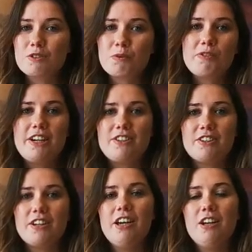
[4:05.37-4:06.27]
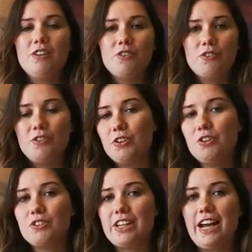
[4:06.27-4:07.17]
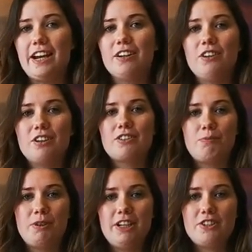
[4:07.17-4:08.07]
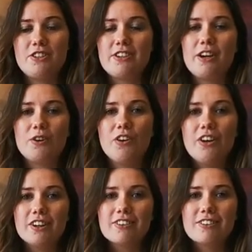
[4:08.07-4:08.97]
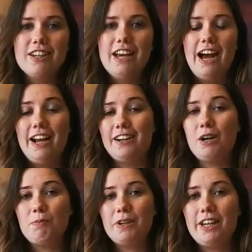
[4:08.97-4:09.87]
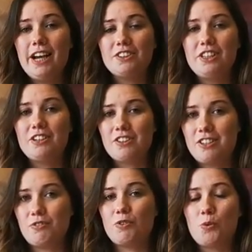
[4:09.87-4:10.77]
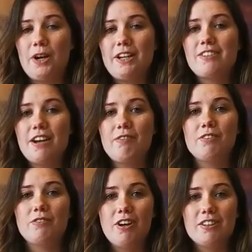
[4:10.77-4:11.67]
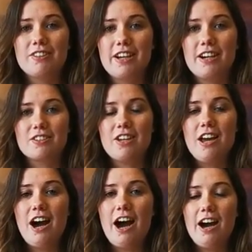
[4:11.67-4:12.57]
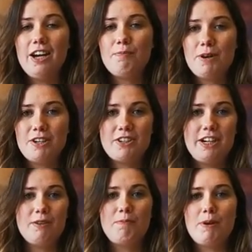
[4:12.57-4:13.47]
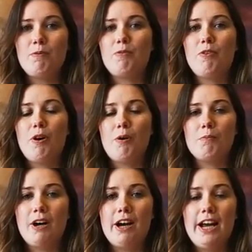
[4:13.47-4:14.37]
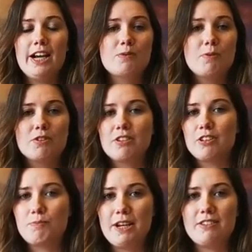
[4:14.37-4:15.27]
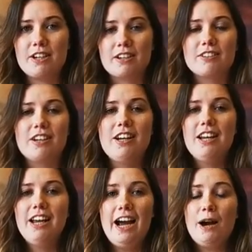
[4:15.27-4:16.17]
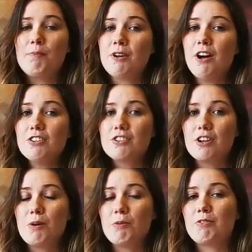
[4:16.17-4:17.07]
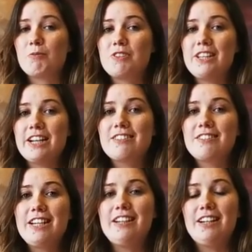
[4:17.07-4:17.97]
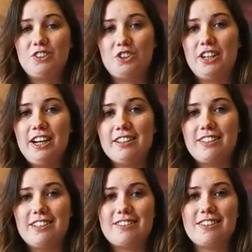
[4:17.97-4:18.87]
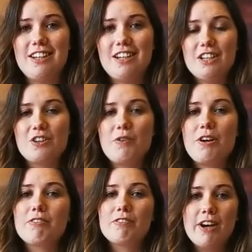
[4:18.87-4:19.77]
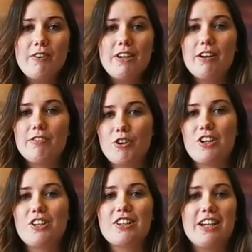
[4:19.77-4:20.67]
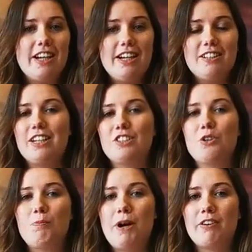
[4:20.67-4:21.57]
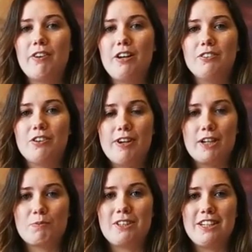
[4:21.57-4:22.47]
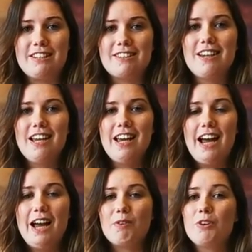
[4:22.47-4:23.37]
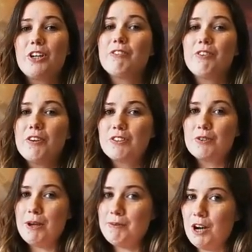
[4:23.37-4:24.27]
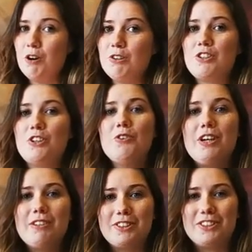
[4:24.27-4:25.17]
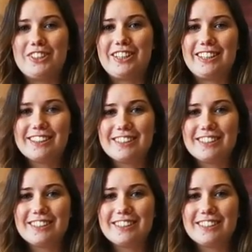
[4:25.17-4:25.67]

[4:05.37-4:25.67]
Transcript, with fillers: exploration using analog simulations here on Earth. And the company actually consists of 27 volunteers, highly passionate people from uh, experts in the space sector, uh, but also coming from 16 nationalities. So we have a very diverse and international background of expertise, and we're looking forward to maybe host you in the future.